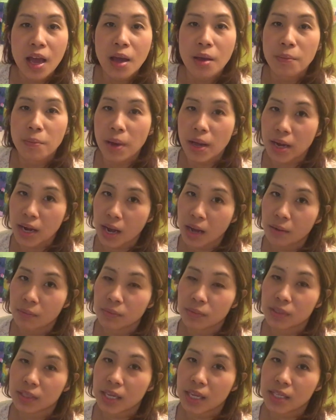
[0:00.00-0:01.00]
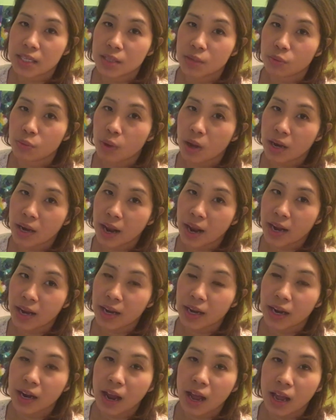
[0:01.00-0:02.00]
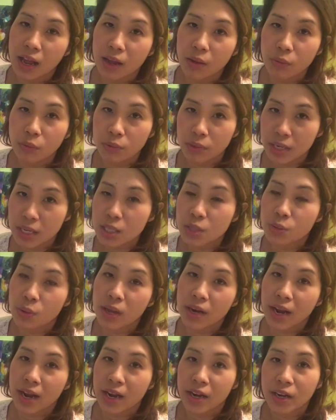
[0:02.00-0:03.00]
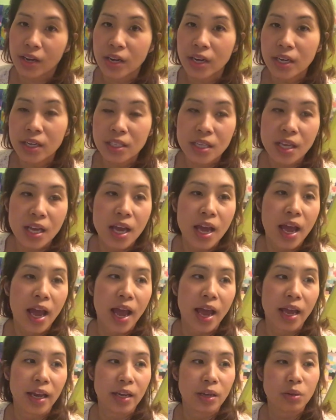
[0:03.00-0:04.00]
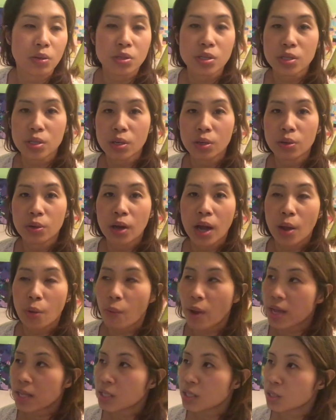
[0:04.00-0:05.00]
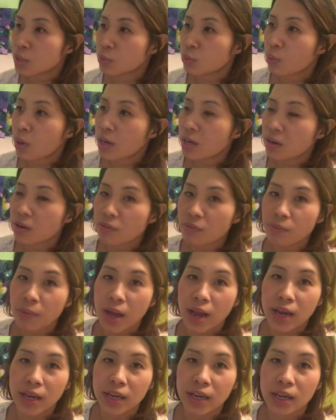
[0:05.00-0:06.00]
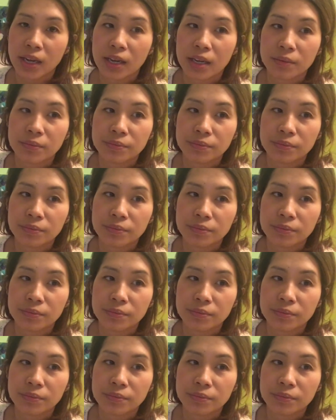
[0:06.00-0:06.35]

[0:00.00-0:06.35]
but that's what I heard. And also I went to one of my